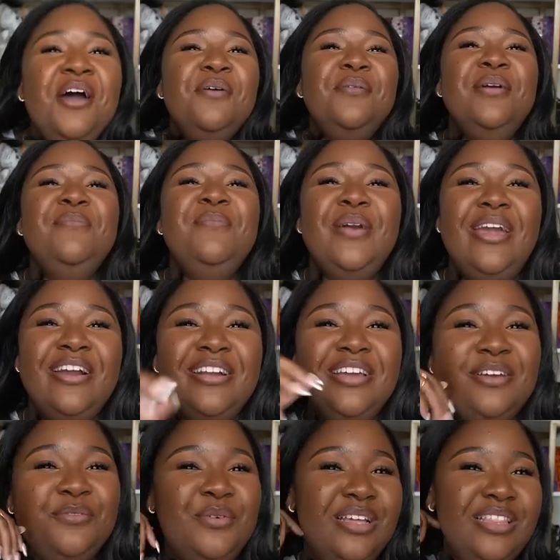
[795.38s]
We paired
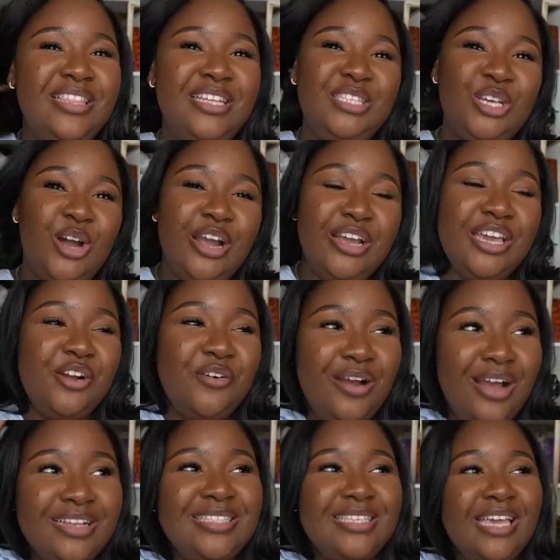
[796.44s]
it with the Target
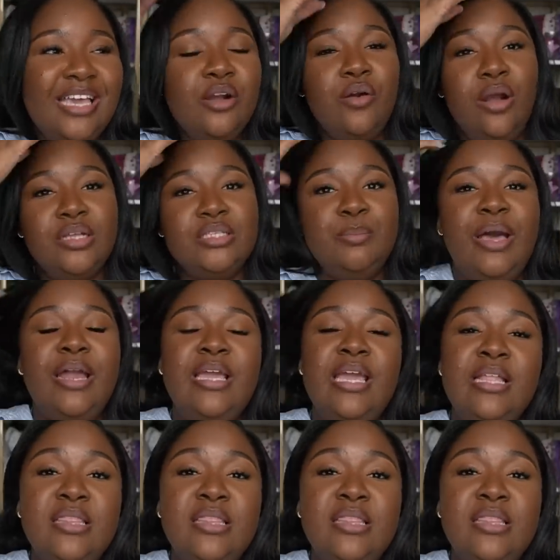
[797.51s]
croc skin crossbody,